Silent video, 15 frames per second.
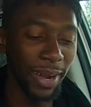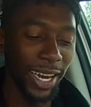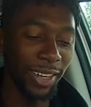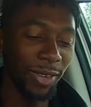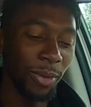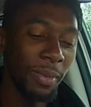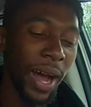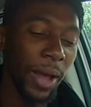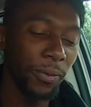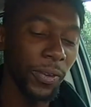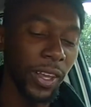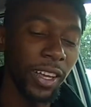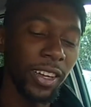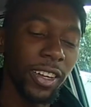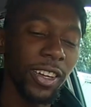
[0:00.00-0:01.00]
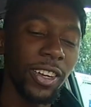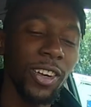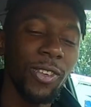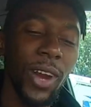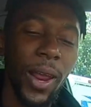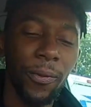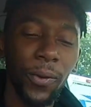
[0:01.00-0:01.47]
man, Mafi.
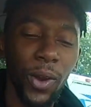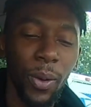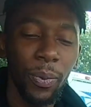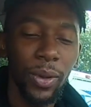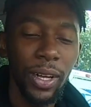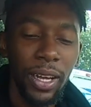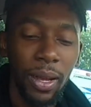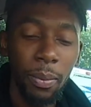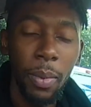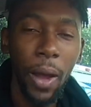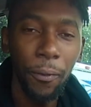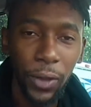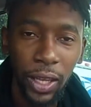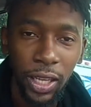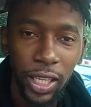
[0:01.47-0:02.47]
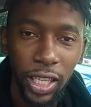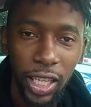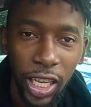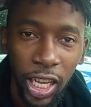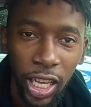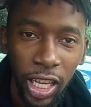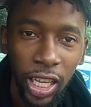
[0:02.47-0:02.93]
Rifle Up. Mafi,
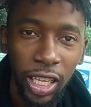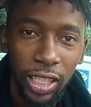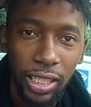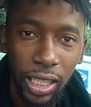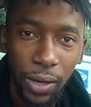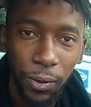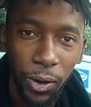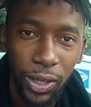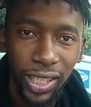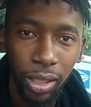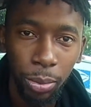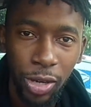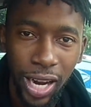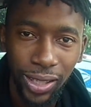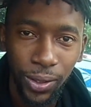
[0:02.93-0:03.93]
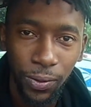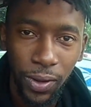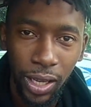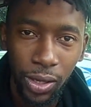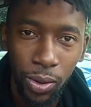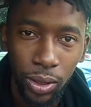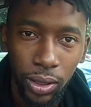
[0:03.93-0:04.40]
see the first time I react to
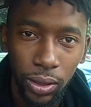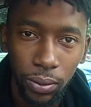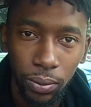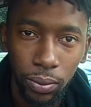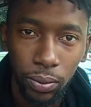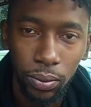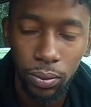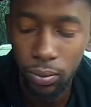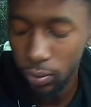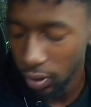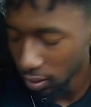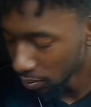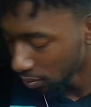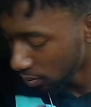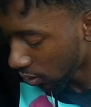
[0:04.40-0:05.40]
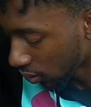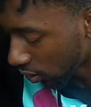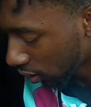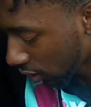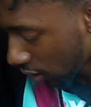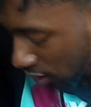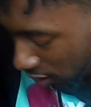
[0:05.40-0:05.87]
your youth?
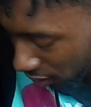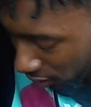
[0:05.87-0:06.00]
Bumbucker.